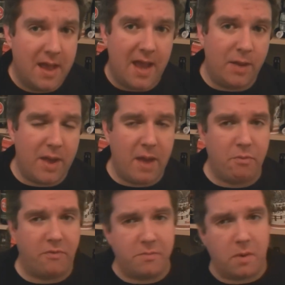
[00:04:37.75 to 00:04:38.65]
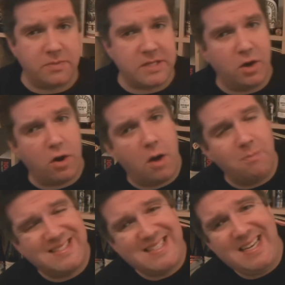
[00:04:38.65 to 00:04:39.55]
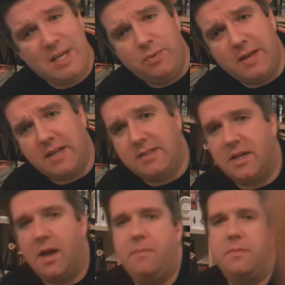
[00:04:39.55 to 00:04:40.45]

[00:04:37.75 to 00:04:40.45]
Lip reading: Anyway, I'm Rob from HopZine.com. See you next time.